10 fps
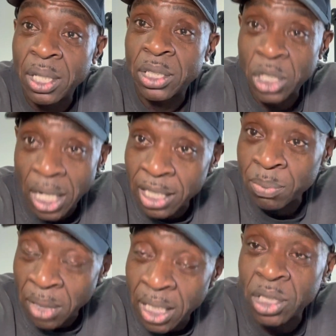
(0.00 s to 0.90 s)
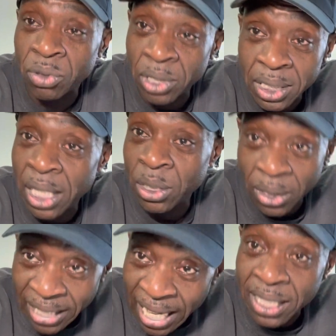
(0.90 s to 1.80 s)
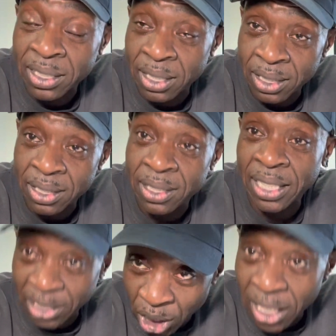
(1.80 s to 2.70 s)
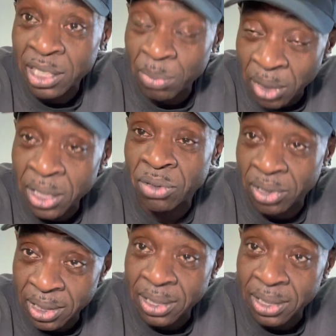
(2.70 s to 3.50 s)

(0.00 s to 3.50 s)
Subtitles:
child murderers are not gangsters; they're child murderers.